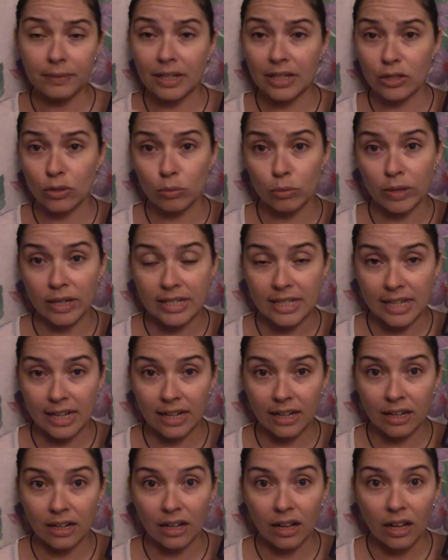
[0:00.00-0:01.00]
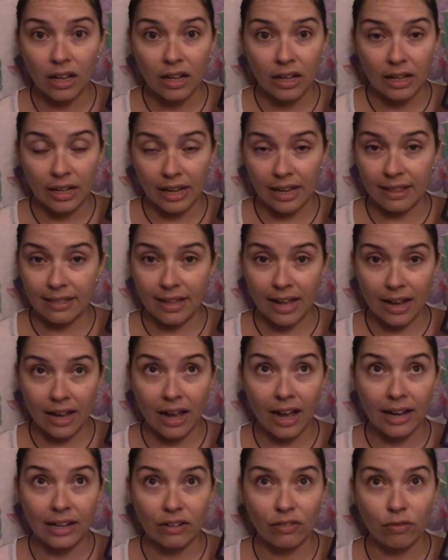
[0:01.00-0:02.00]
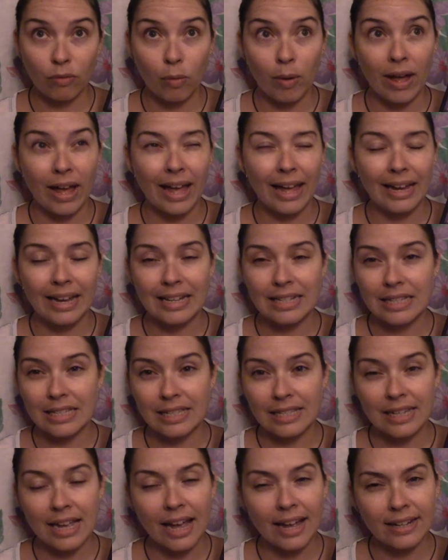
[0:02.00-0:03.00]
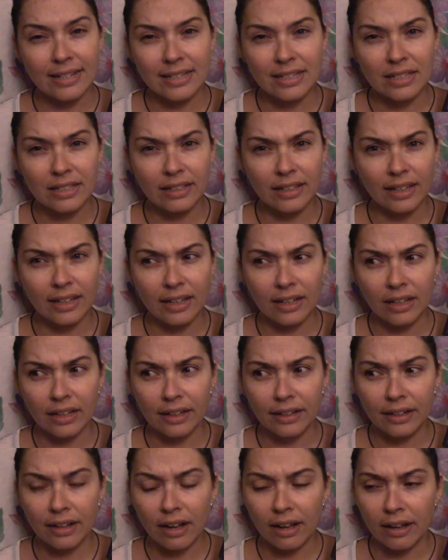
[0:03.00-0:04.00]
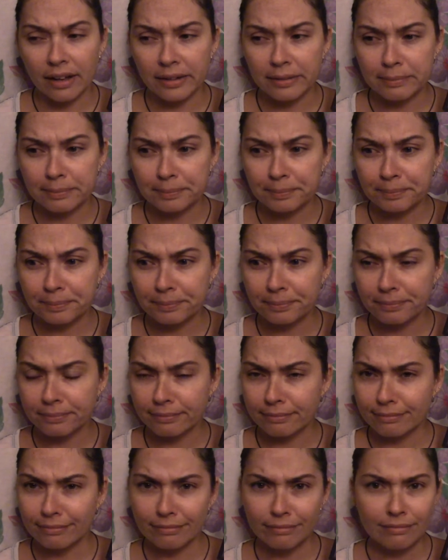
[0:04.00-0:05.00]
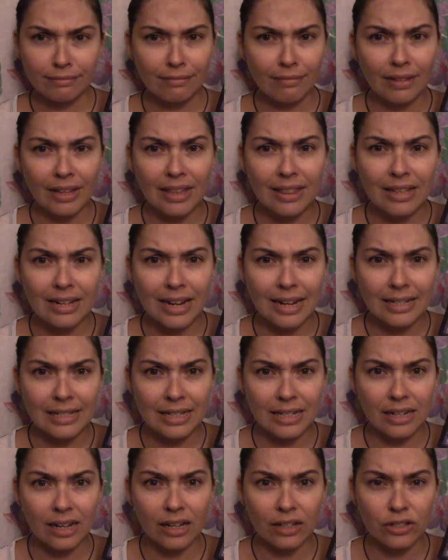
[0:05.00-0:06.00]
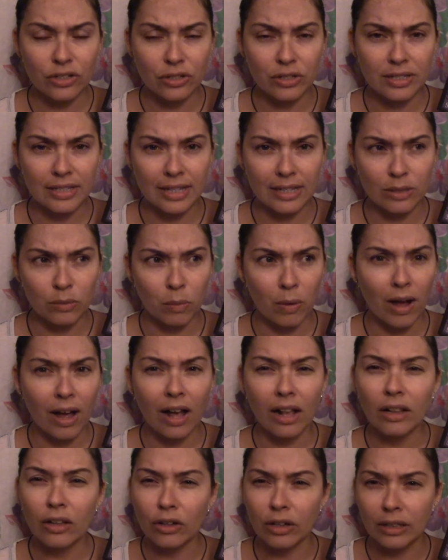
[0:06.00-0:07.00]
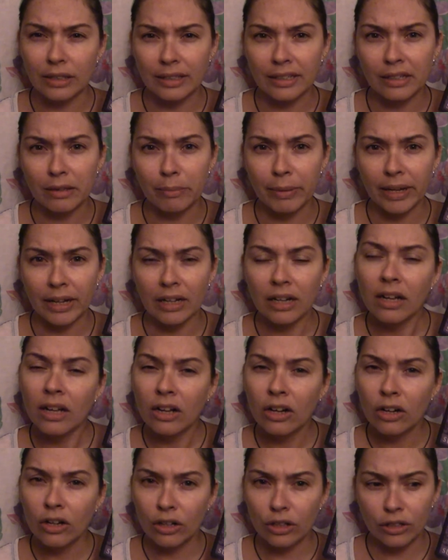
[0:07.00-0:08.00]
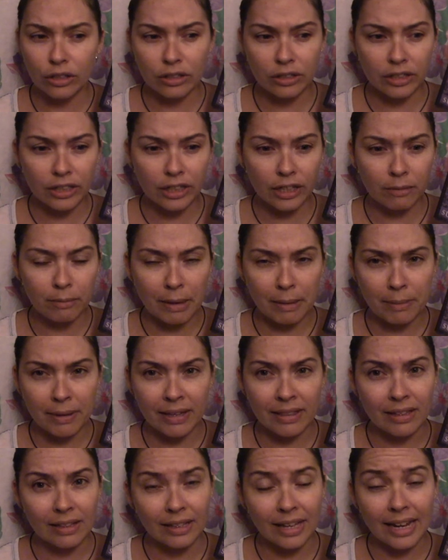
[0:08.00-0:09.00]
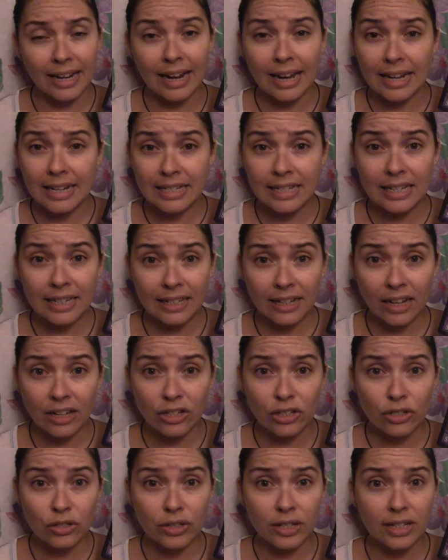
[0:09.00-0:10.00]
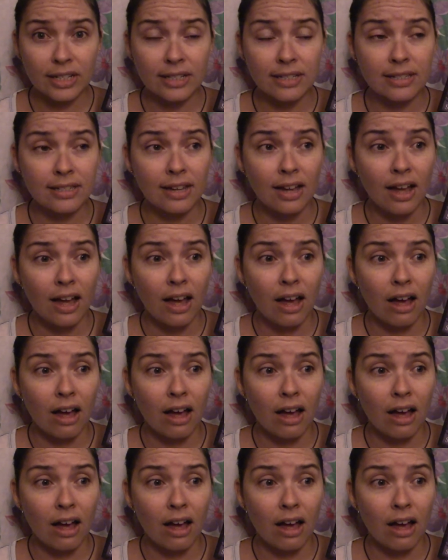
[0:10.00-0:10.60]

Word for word: It's written in that kind of way. It's set in um, the 1900s as well, or a little bit earlier, maybe in the late 1800s.